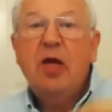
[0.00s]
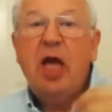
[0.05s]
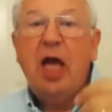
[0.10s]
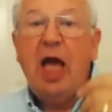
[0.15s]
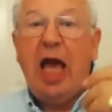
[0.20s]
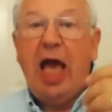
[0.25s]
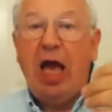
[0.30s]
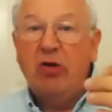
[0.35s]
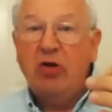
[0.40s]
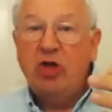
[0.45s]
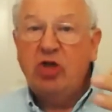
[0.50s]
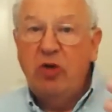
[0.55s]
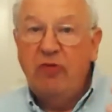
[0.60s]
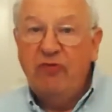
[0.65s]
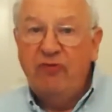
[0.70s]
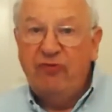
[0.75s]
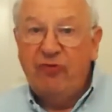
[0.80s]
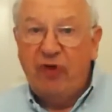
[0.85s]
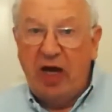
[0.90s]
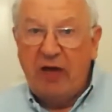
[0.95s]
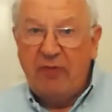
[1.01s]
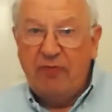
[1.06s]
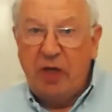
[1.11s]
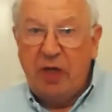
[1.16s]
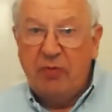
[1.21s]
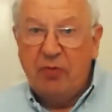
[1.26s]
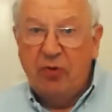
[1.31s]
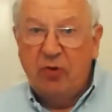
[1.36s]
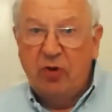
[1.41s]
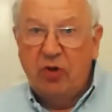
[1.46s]
how to invite
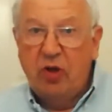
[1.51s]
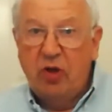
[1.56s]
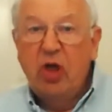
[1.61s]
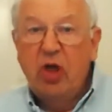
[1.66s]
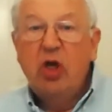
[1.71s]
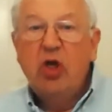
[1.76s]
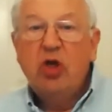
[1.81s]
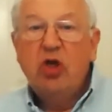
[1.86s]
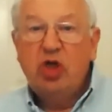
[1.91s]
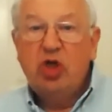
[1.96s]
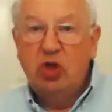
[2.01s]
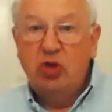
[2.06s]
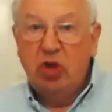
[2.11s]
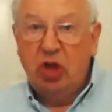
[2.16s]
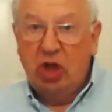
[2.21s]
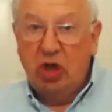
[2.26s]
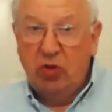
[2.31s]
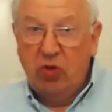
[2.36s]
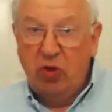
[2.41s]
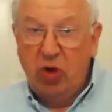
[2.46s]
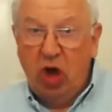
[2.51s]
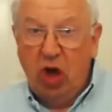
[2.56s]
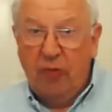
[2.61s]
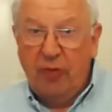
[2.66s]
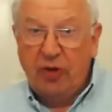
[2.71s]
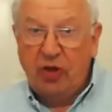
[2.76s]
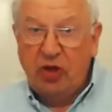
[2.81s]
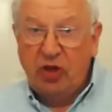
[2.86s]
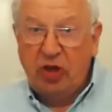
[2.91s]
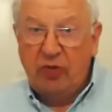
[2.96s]
people to the career
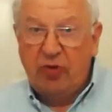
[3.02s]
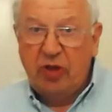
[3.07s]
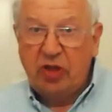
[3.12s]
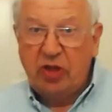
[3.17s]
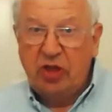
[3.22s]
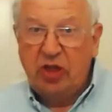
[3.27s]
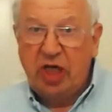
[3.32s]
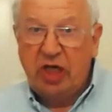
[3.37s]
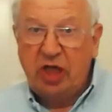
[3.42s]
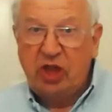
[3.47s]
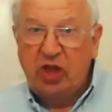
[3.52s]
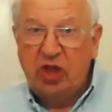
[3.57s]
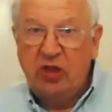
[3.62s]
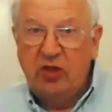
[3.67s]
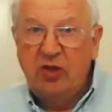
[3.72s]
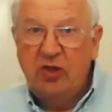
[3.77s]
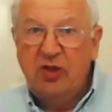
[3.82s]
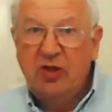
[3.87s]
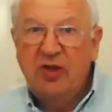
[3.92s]
opportunity presentation,